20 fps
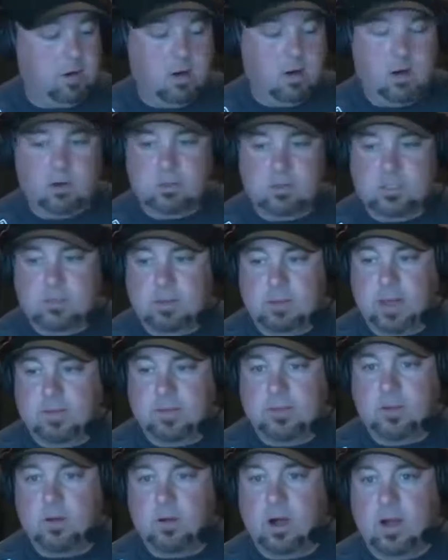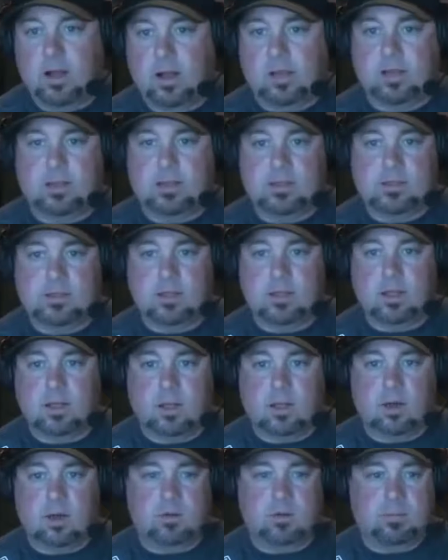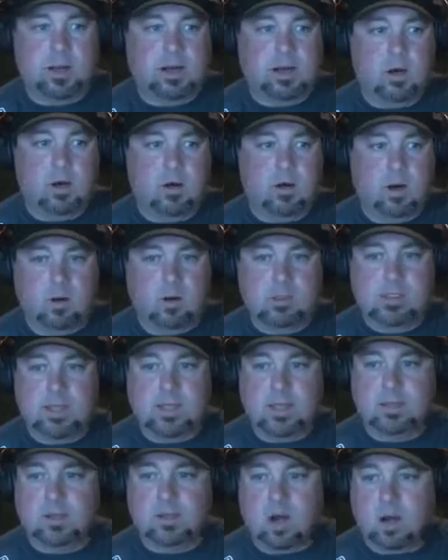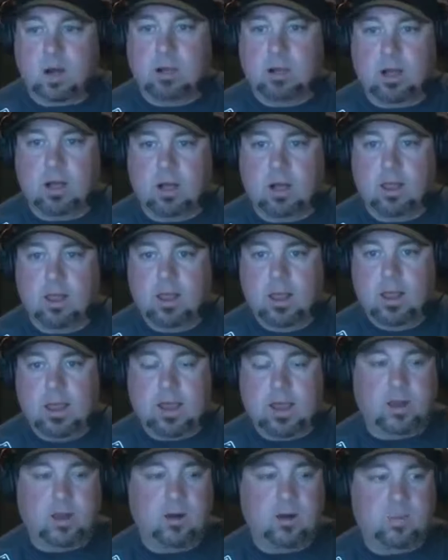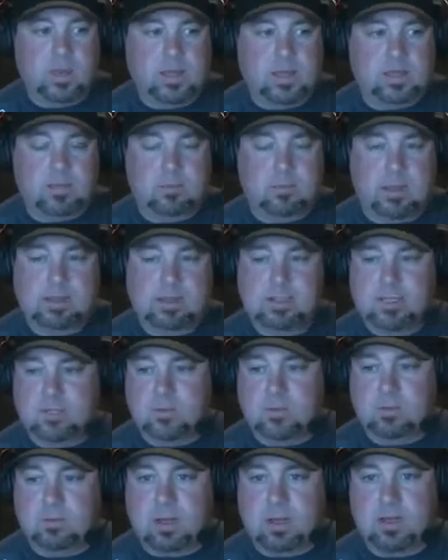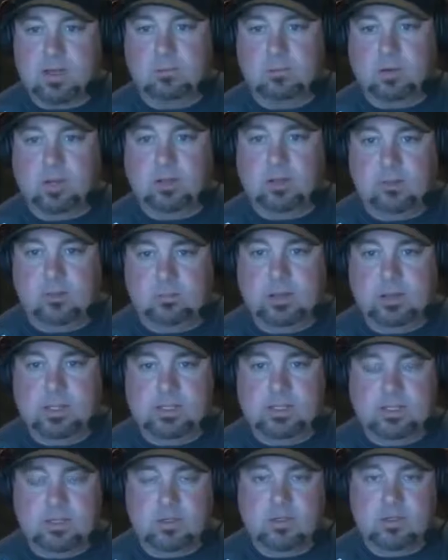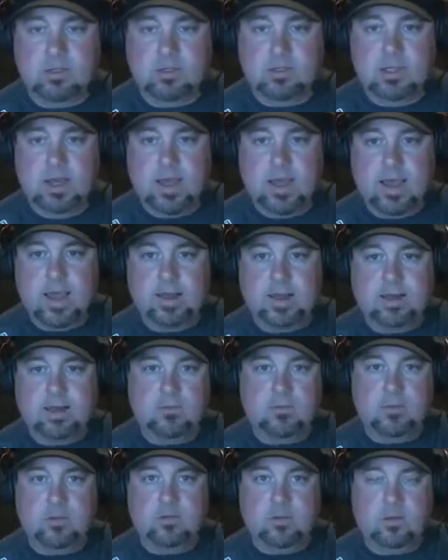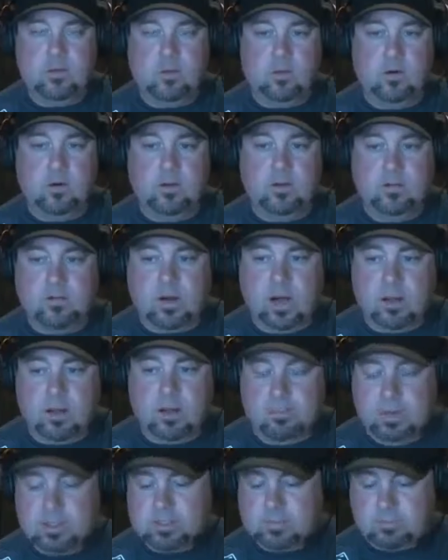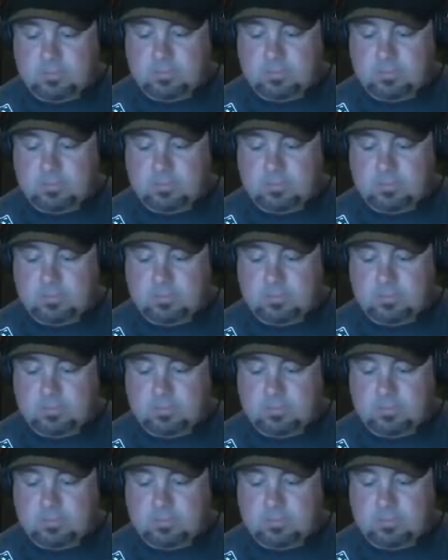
your host, Matthew Hawkins, along with my co host, Ed Carvajal. And on a weekly basis, we plan to bring you the biggest news and interviews in the world of combat